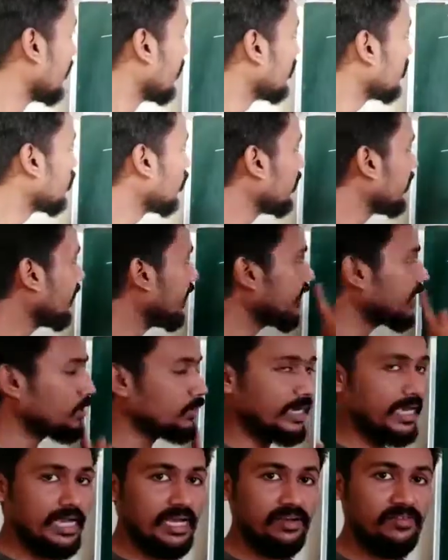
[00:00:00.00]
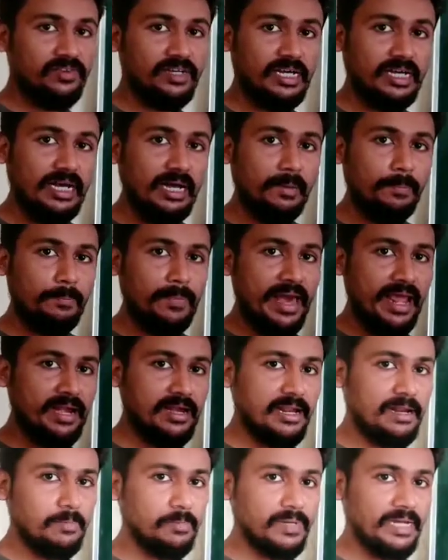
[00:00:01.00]
So here you have a
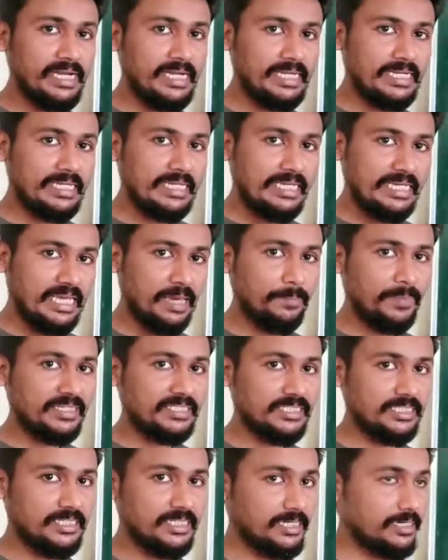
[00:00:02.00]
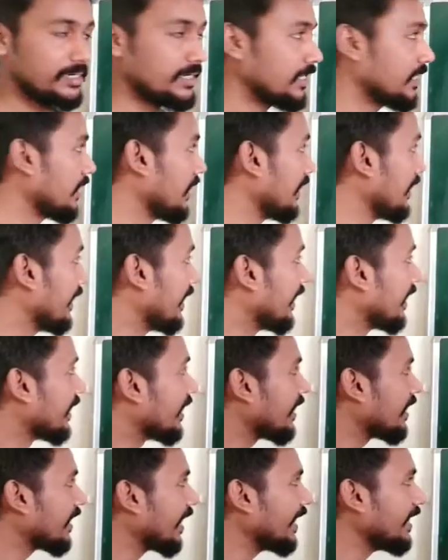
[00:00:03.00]
parallel plate capacitor.
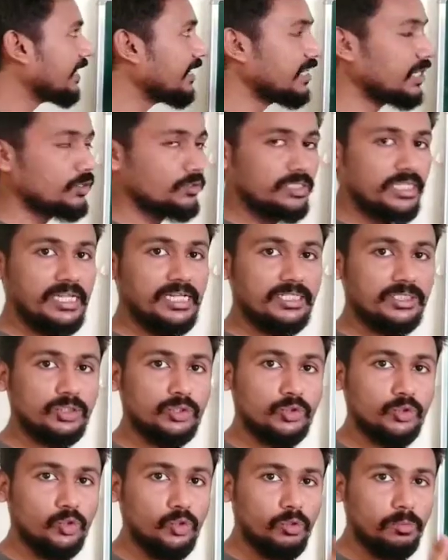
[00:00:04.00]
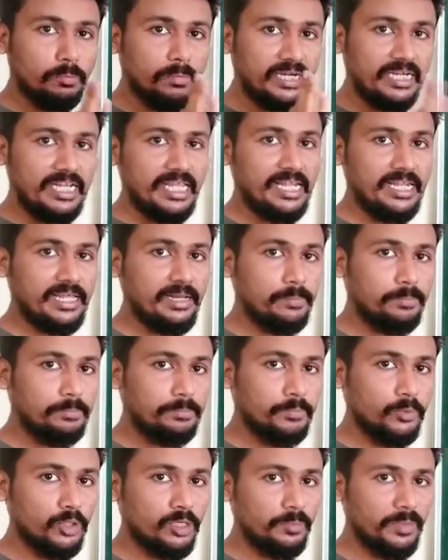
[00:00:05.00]
Right now there is no
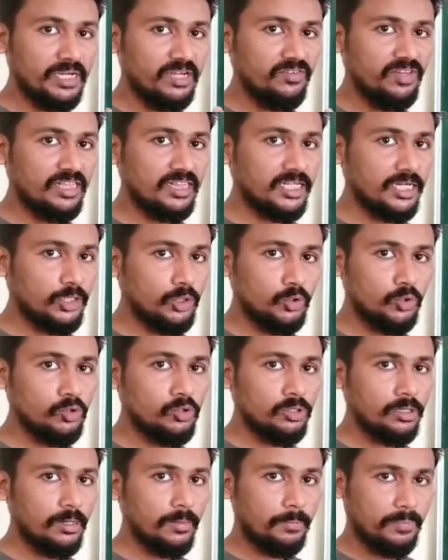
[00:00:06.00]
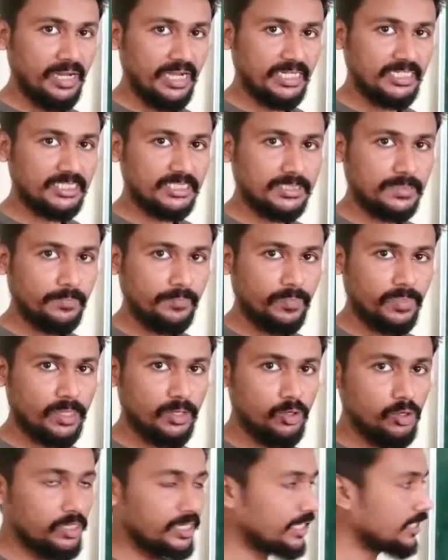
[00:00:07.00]
material put between the two plates.
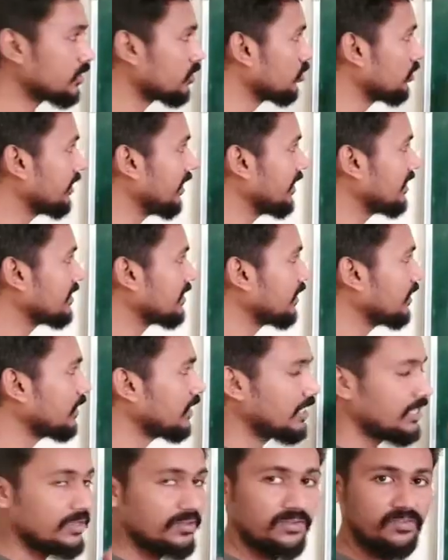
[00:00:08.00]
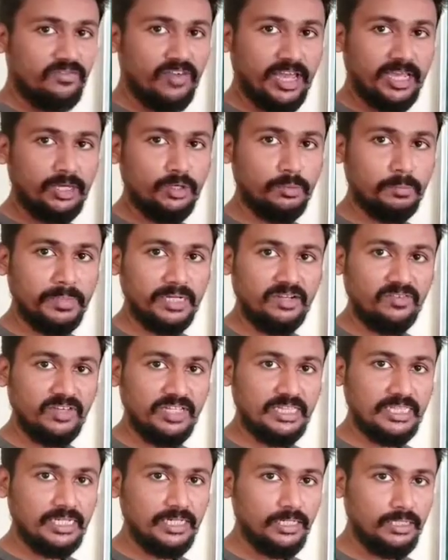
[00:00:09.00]
Okay. So there is a vacuum
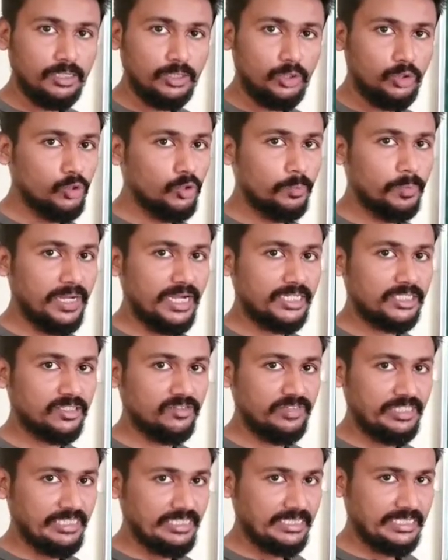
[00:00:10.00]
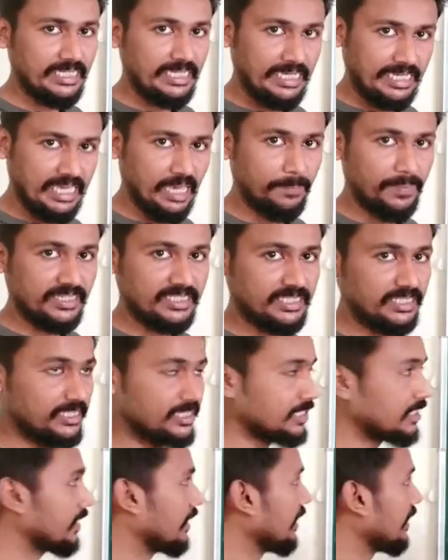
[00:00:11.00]
between the two plates of this
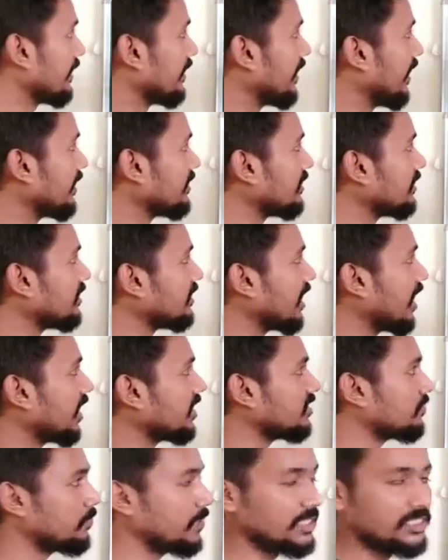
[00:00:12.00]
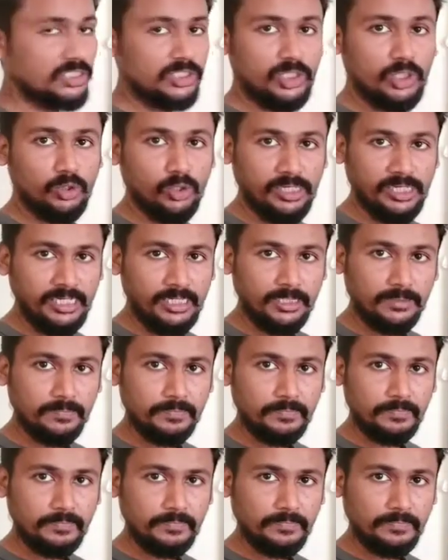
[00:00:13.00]
capacitor. There is a charge plus Q on it.